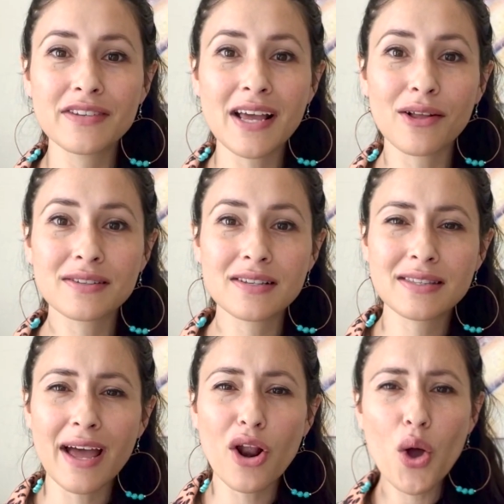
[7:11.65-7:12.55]
tells us
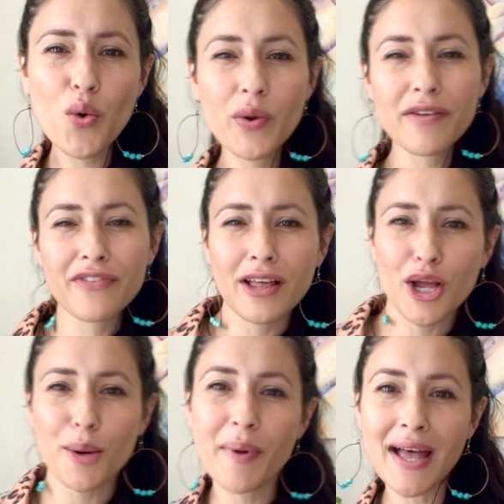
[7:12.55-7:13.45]
that, oh, we feel
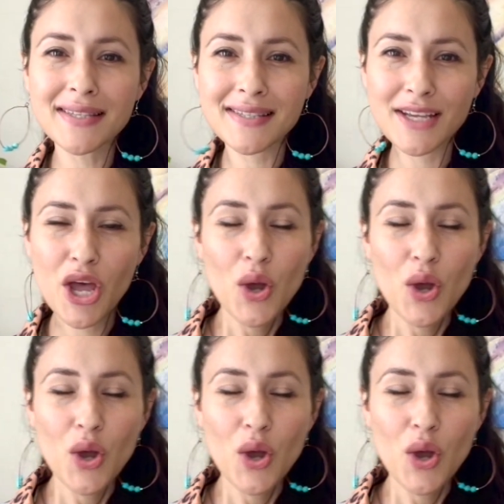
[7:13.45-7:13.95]
our best,